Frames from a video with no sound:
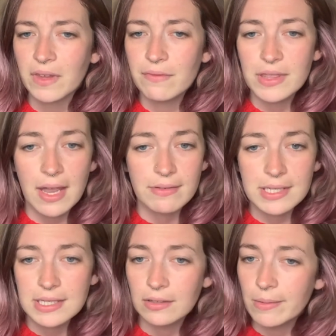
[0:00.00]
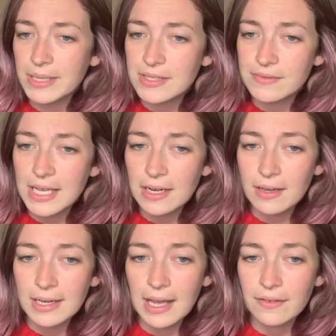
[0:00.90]
"for there is still a bit of
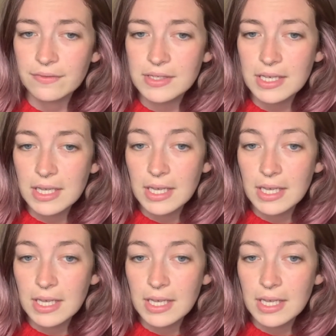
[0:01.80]
daylight left,